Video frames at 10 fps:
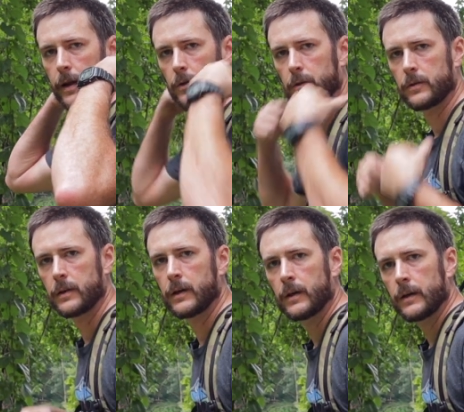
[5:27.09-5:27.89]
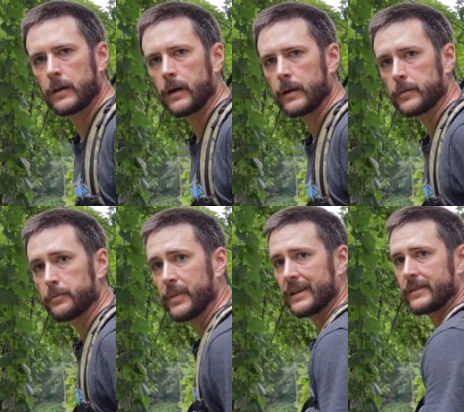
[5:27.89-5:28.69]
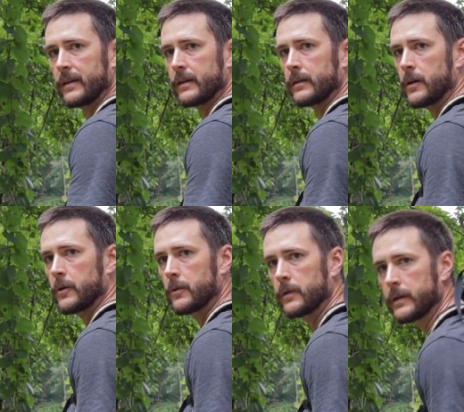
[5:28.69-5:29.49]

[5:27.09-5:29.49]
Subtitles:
angle. The big thing though